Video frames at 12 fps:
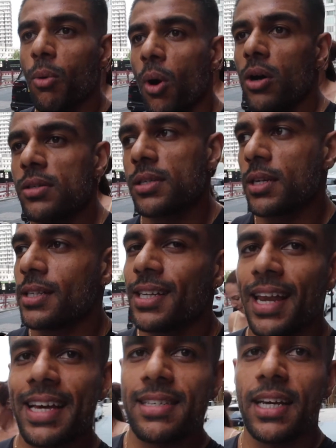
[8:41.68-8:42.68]
was
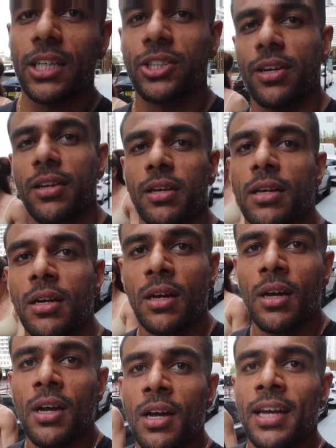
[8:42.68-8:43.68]
today's session.
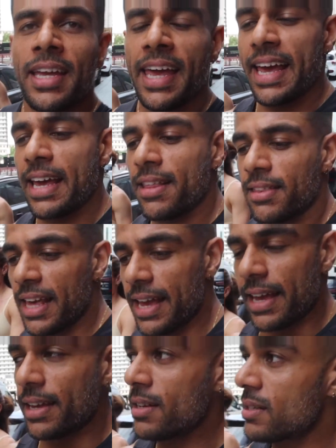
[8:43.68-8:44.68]
Key
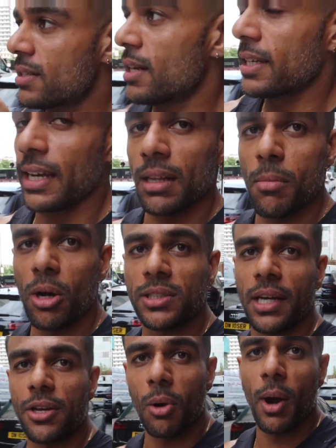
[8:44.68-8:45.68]
things to get the most
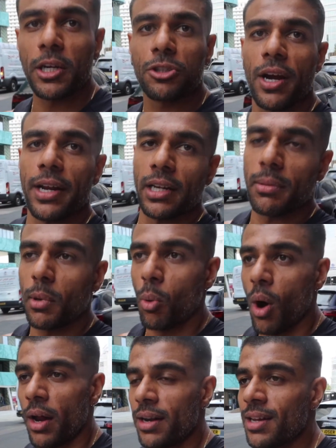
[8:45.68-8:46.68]
out of your weight training. Number
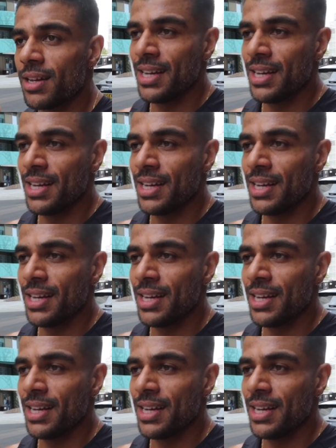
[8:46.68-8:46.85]
1,